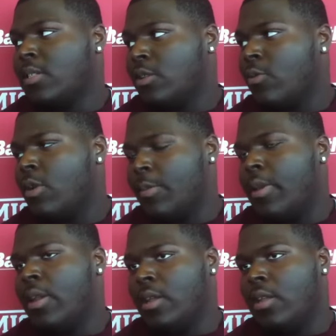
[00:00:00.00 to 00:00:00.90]
So when I'm
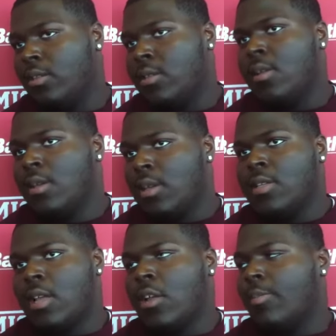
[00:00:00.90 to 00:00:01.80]
in there,
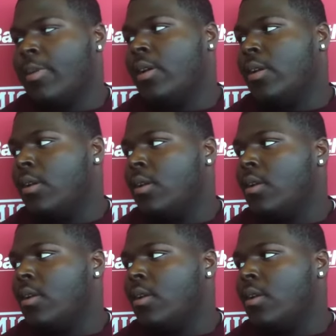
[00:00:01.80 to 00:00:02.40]
it's all a bun.